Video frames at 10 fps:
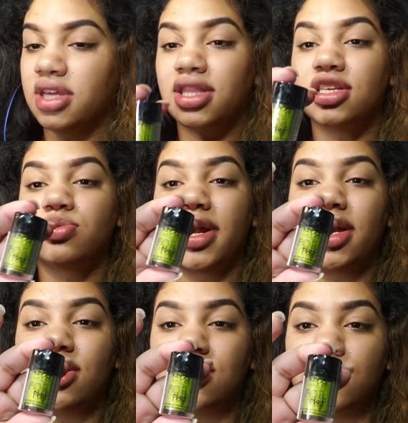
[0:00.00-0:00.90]
This
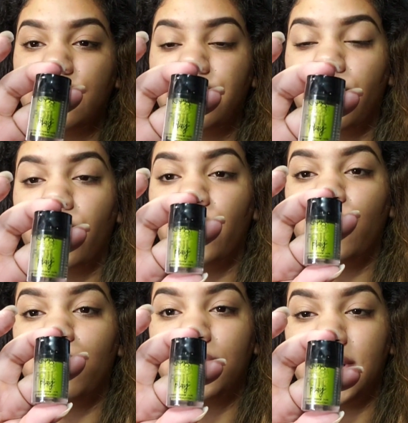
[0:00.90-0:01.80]
right here is the
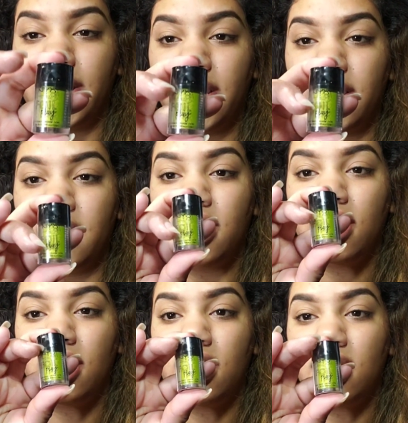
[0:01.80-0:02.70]
Foil Play
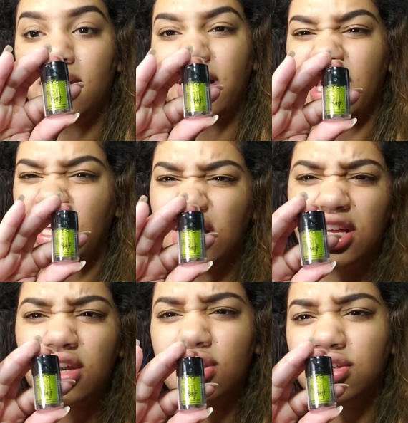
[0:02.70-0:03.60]
like
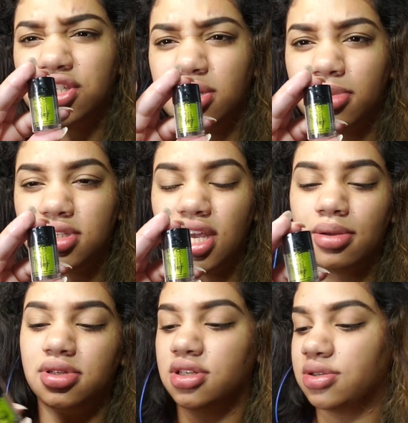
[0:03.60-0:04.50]
glitter shimmer
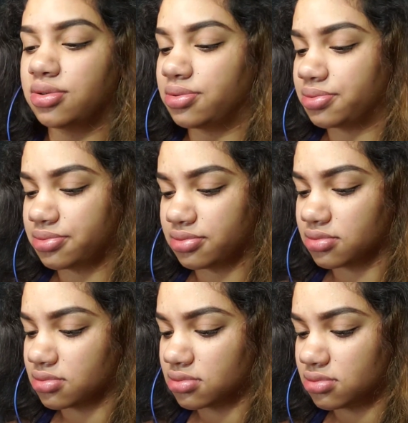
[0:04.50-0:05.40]
type Joan
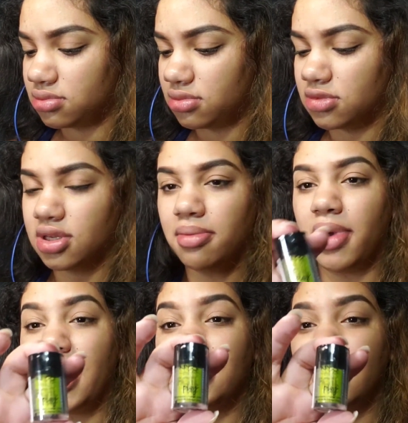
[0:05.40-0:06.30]

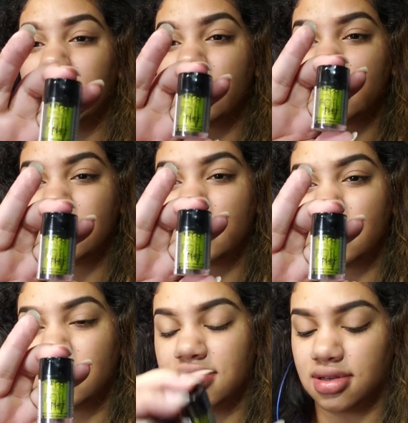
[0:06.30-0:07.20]
by
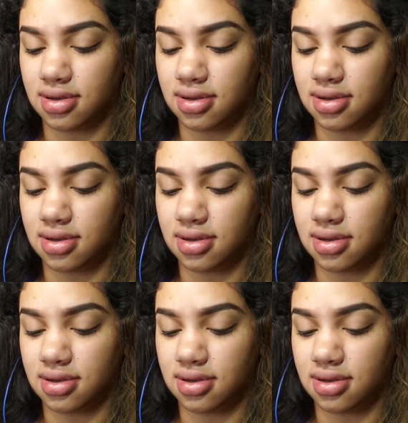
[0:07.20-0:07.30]
NYX.